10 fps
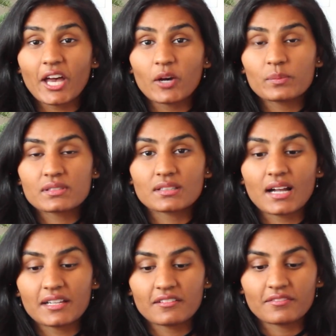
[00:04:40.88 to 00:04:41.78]
helps to
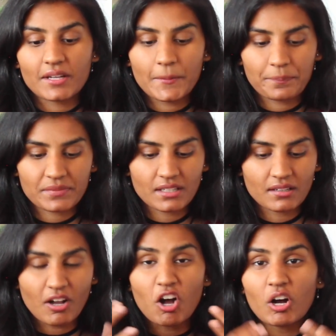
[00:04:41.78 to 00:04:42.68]
kind of
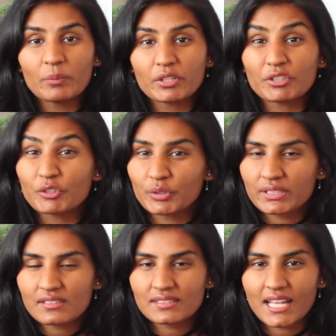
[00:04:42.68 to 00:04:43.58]
calm your
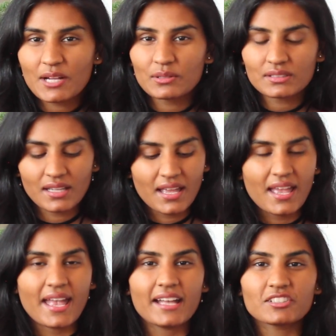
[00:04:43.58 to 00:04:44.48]
uterus down
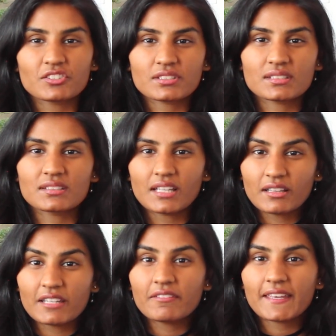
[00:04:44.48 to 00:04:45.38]
and just
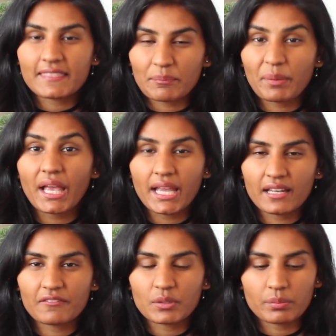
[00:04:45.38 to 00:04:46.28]
alleviate the
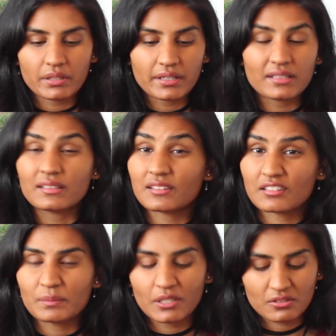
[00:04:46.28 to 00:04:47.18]
pain of your period. And it
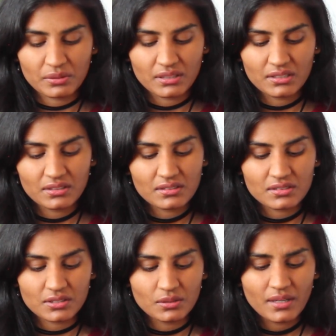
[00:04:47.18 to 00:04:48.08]
smells really good
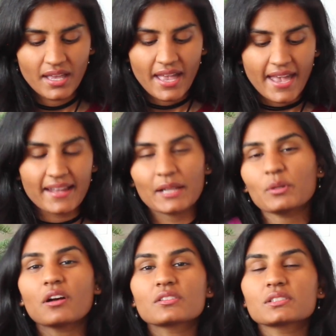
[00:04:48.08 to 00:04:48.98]
too. And I
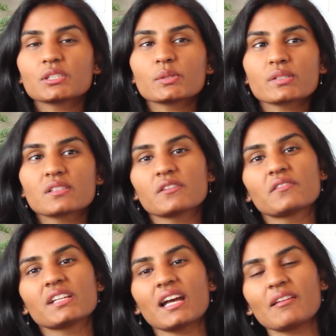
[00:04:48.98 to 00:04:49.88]
would also use this if
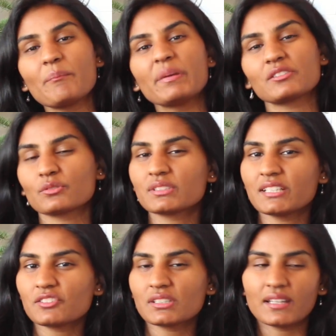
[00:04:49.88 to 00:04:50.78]
you have any kind of muscle
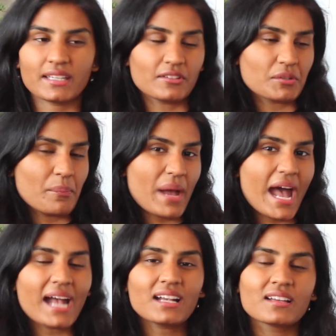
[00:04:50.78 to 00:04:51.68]
tension, like in your
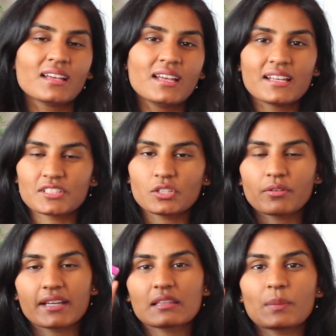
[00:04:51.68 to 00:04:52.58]
back. It's a
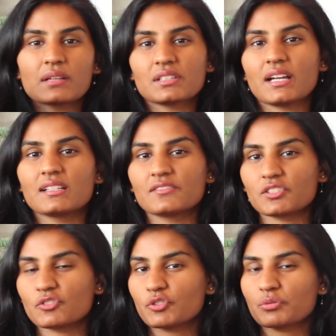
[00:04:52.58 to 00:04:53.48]
great spot to kind of
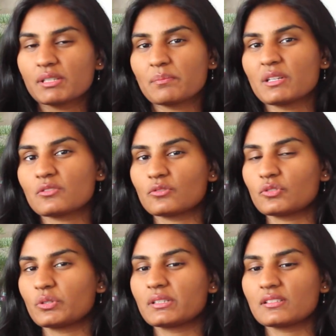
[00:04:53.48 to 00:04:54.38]
just treat muscle
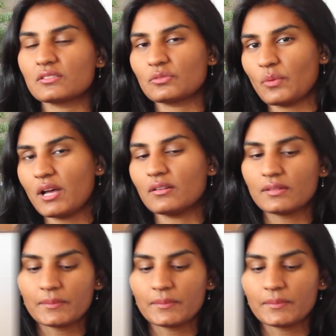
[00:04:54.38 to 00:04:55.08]
soreness as well.